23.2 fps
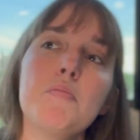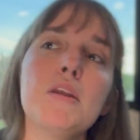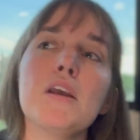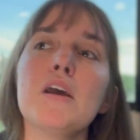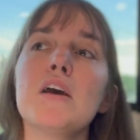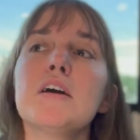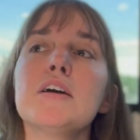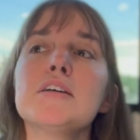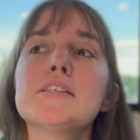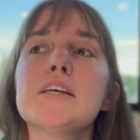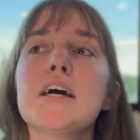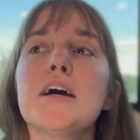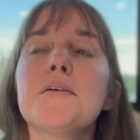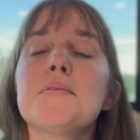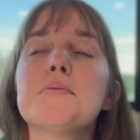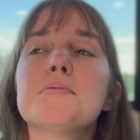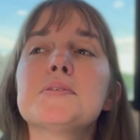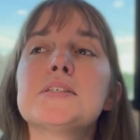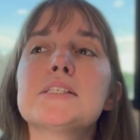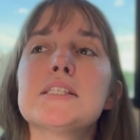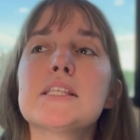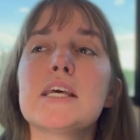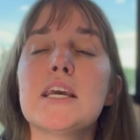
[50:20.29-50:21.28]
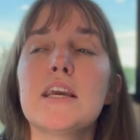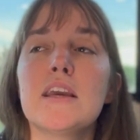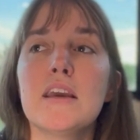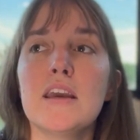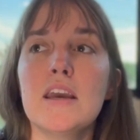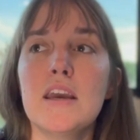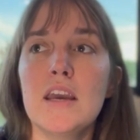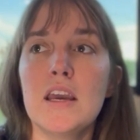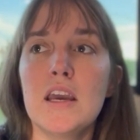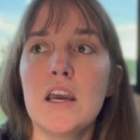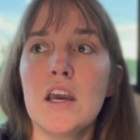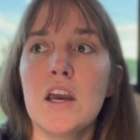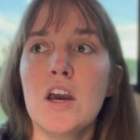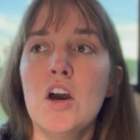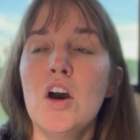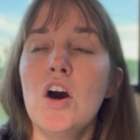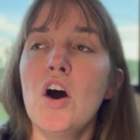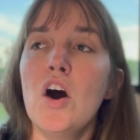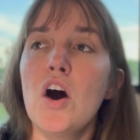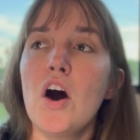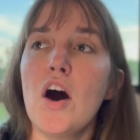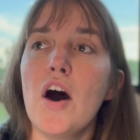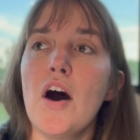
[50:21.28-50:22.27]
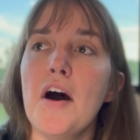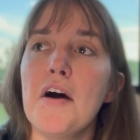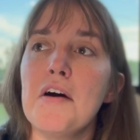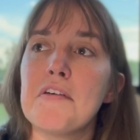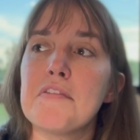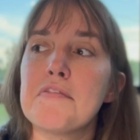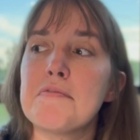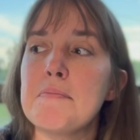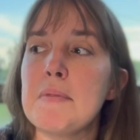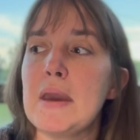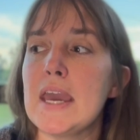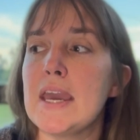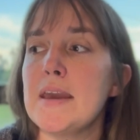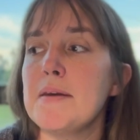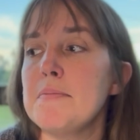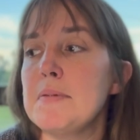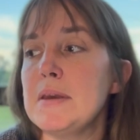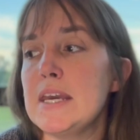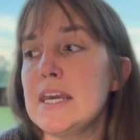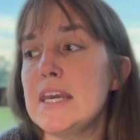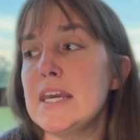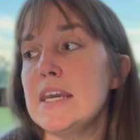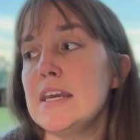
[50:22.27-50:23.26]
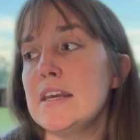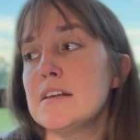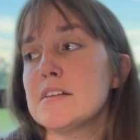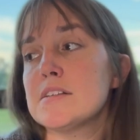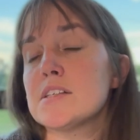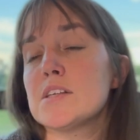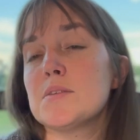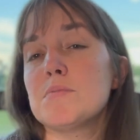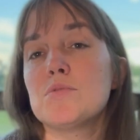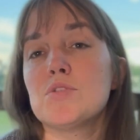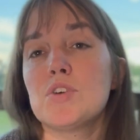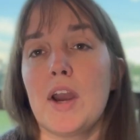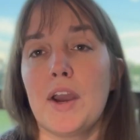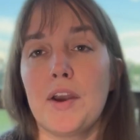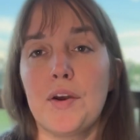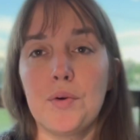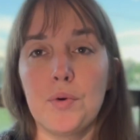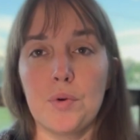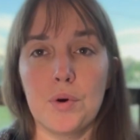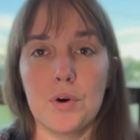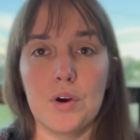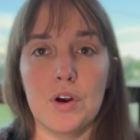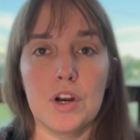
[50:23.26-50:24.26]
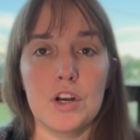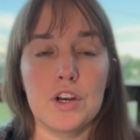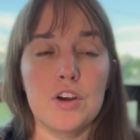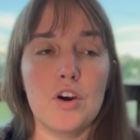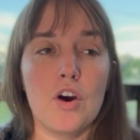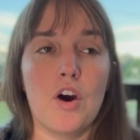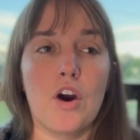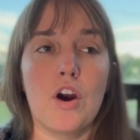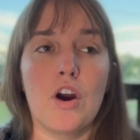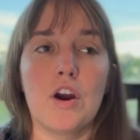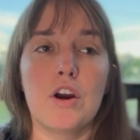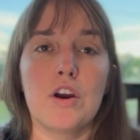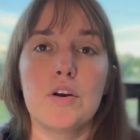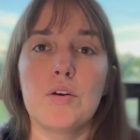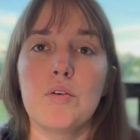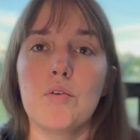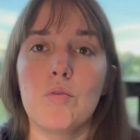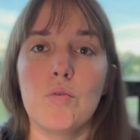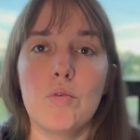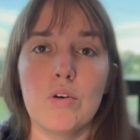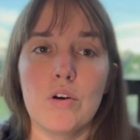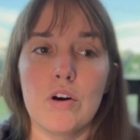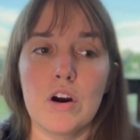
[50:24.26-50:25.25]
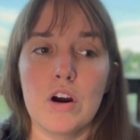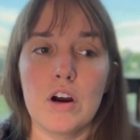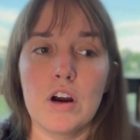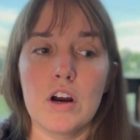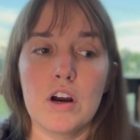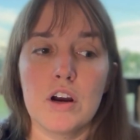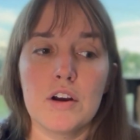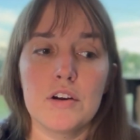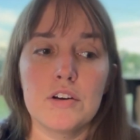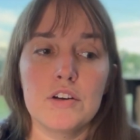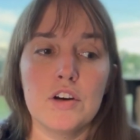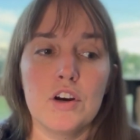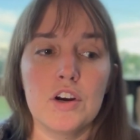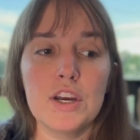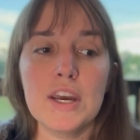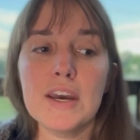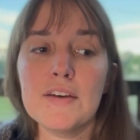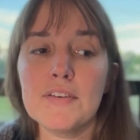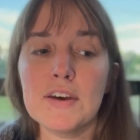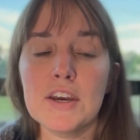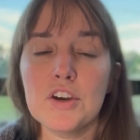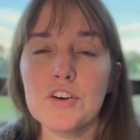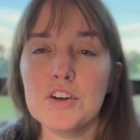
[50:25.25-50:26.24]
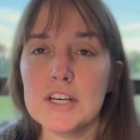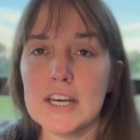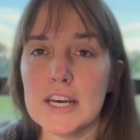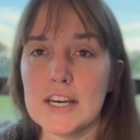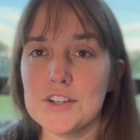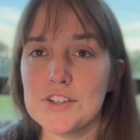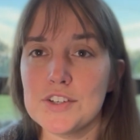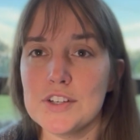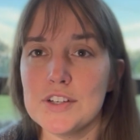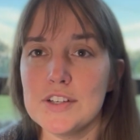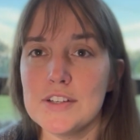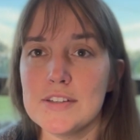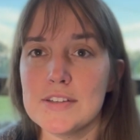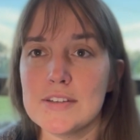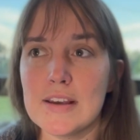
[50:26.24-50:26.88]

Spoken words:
because I was thinking of maybe some Dragon Horde yarn or Yarn Cafe Creations,